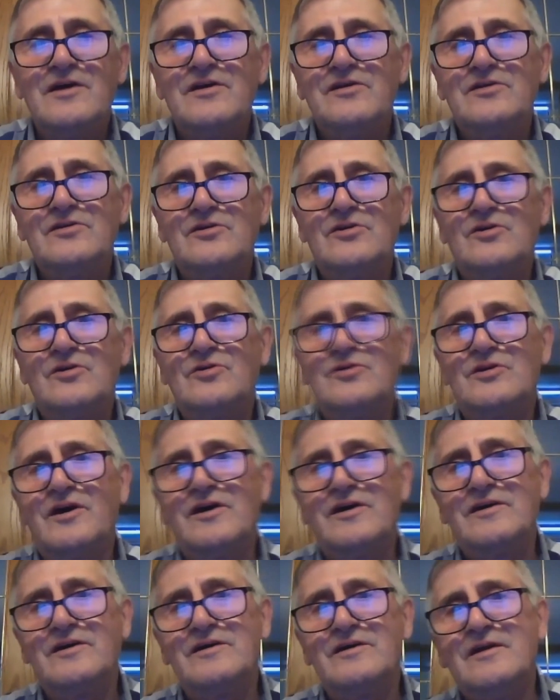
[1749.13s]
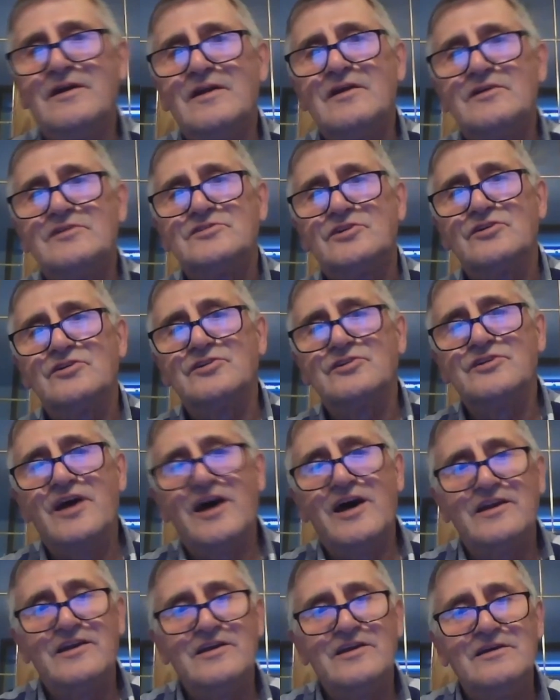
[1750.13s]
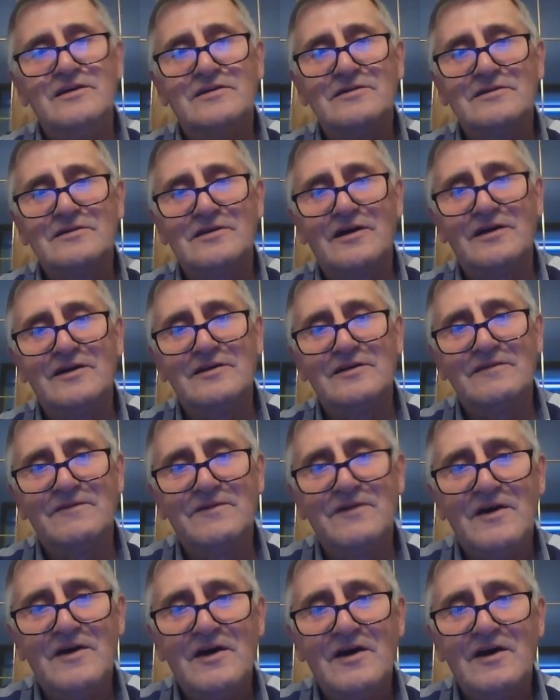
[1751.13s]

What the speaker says: you know, a sugar daddy kind of,